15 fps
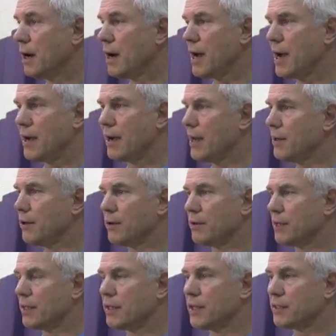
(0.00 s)
I don't
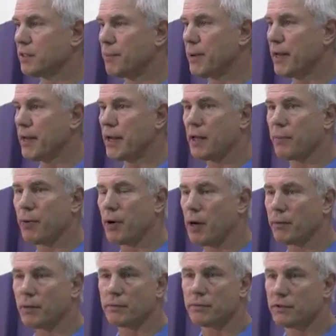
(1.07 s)
anticipate any
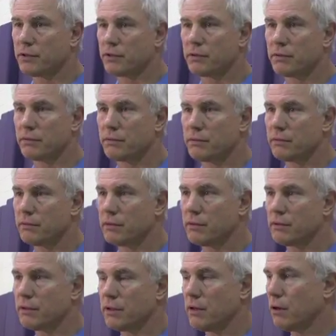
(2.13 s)
problems.
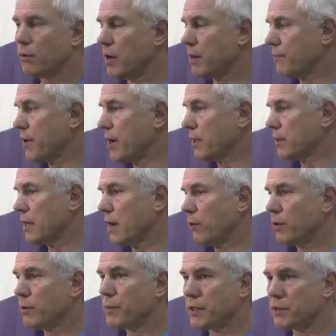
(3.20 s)
Quite frankly, I
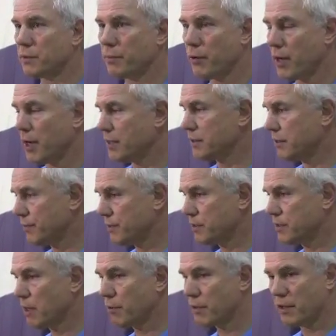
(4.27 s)
wouldn't be surprised if
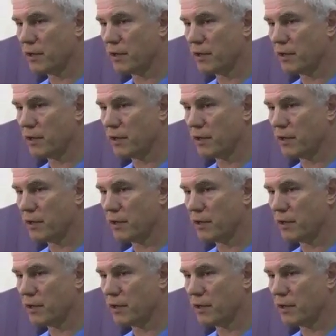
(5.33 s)
it's done